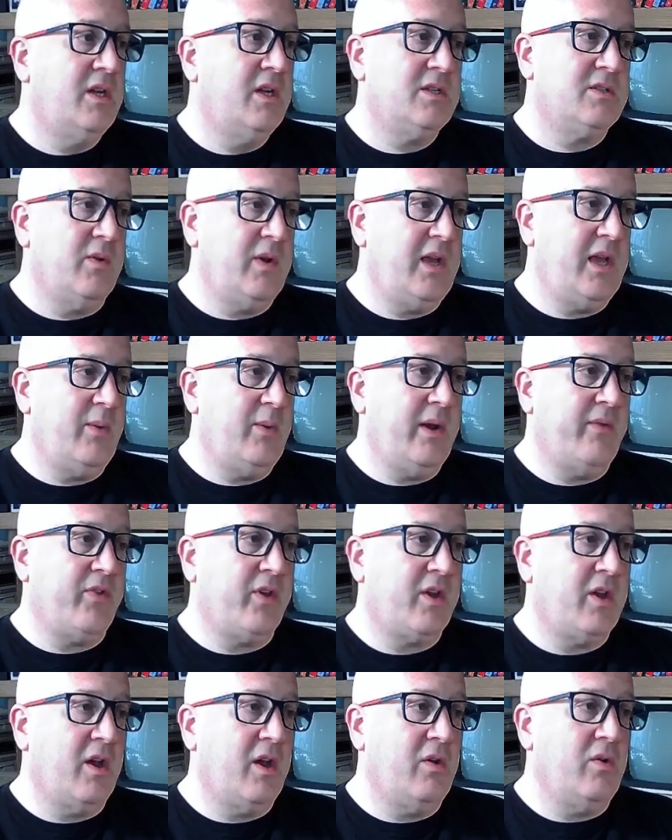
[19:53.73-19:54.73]
So here we have the
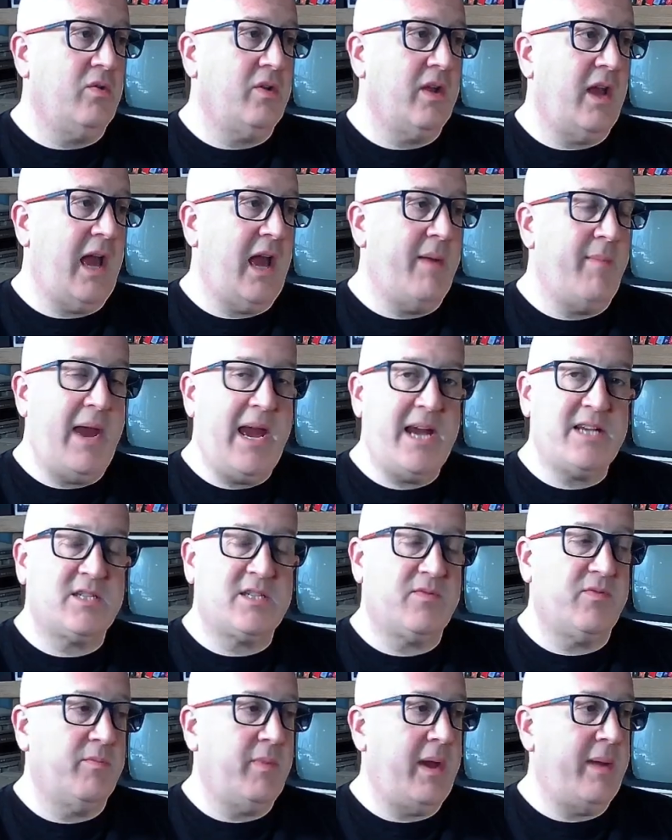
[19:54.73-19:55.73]
code
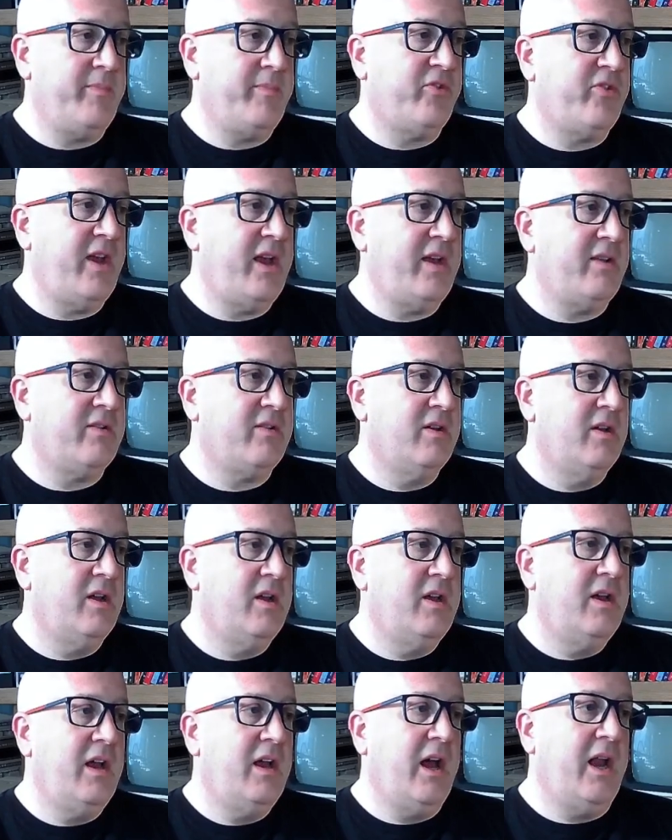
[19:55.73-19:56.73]
ms for memset,
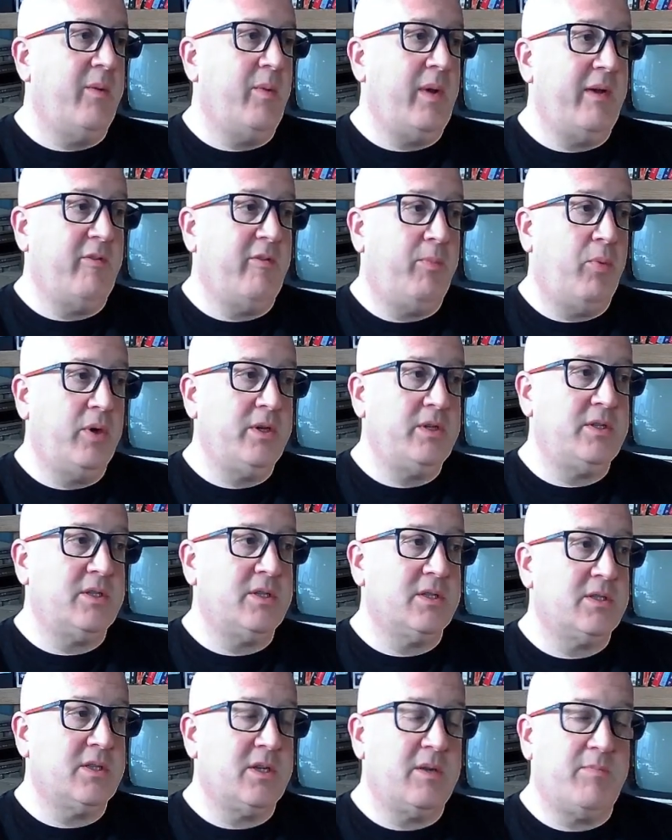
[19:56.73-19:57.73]
and then we have a
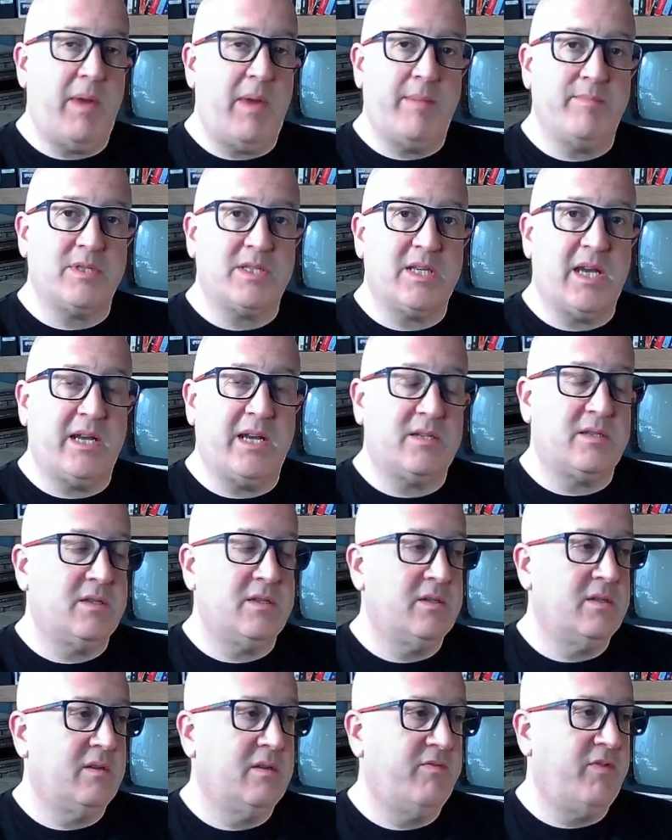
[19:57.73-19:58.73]
pointer to the memset
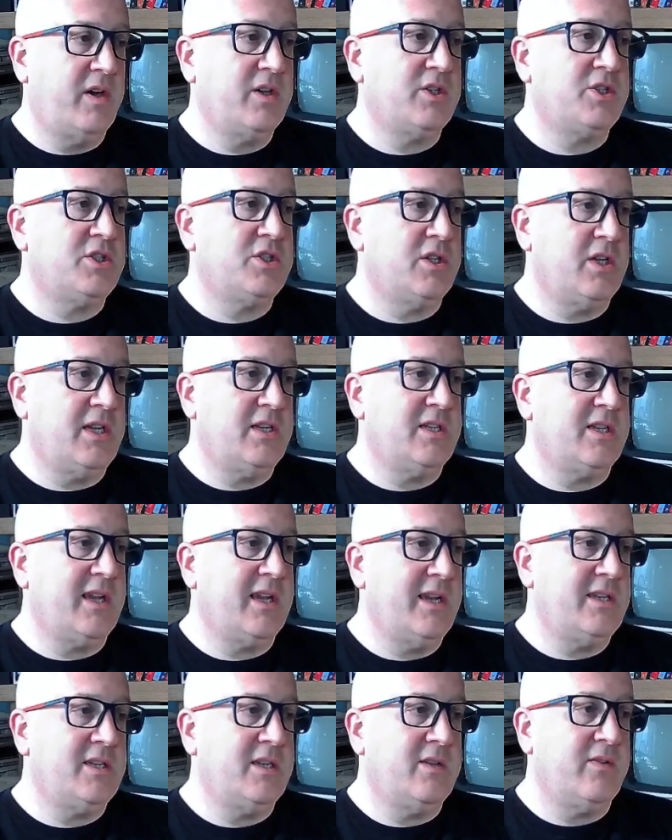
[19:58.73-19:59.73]
function
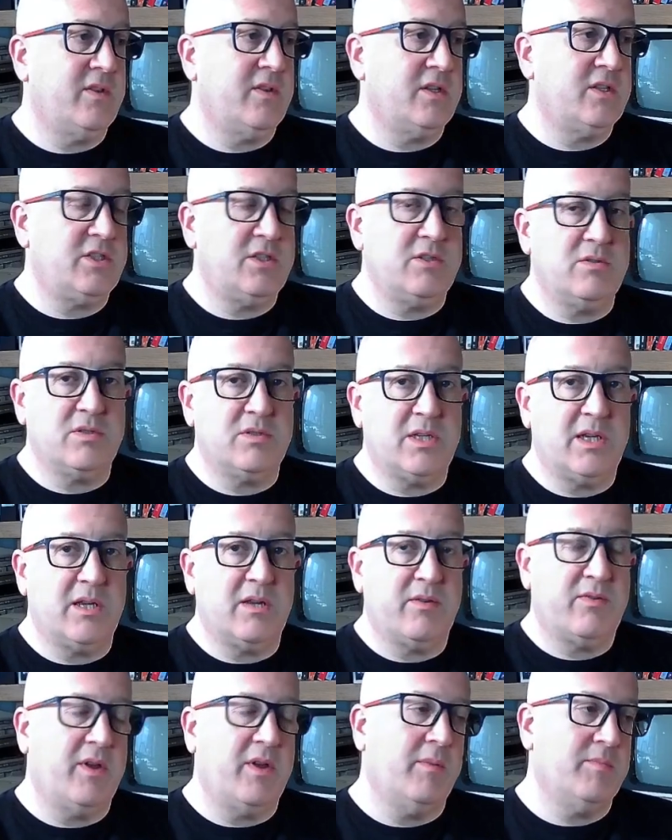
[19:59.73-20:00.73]
indicating that it's
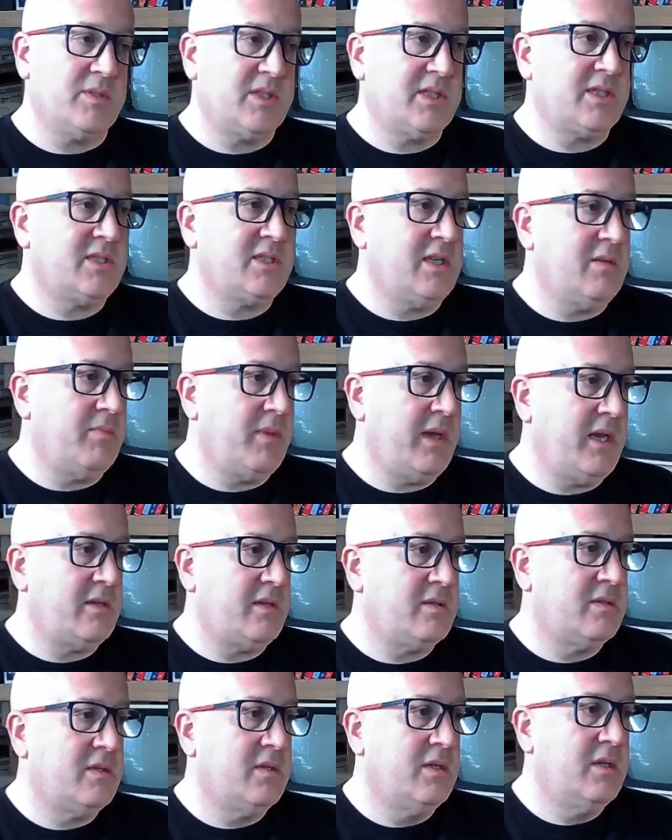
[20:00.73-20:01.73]
using thumb
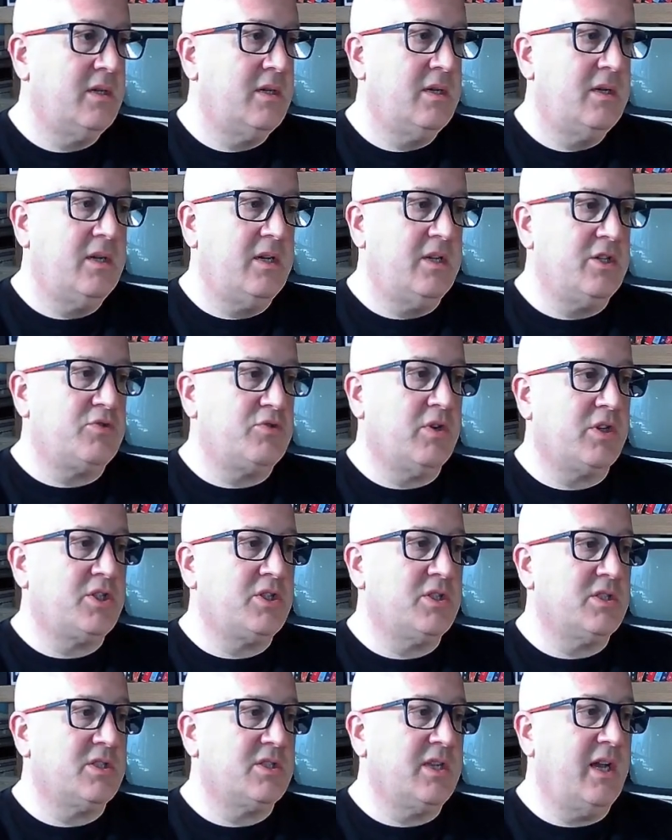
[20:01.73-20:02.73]
16-bit
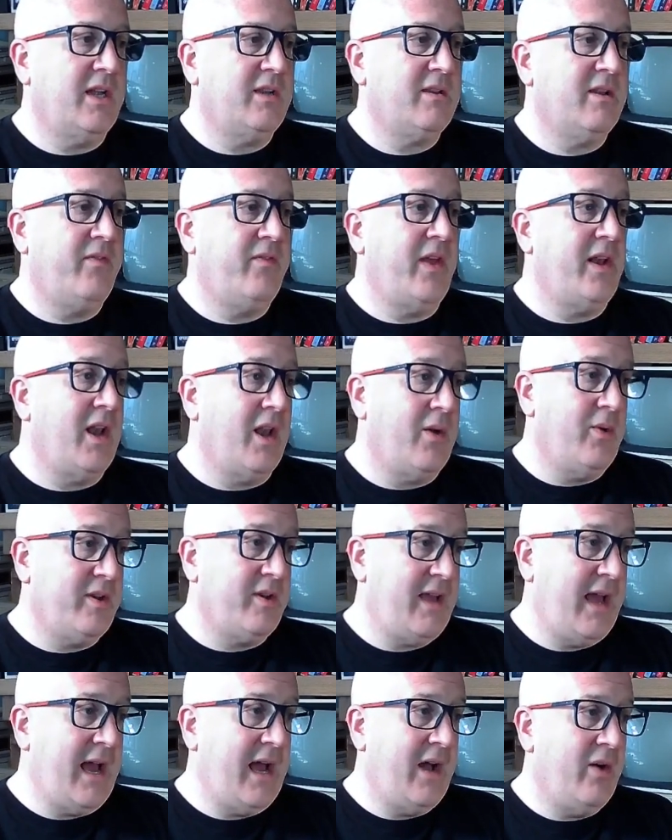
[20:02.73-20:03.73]
instruction set. And then lower
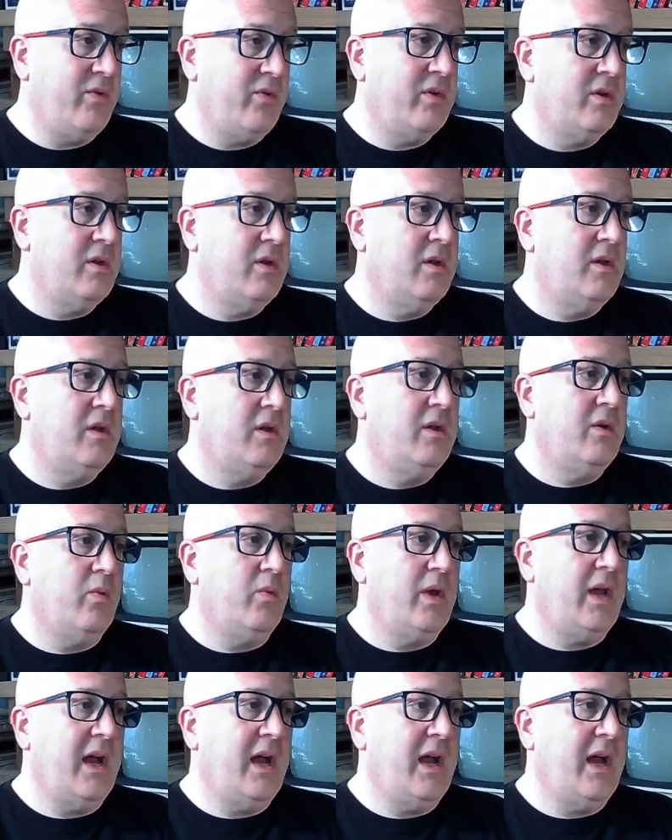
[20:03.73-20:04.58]
down we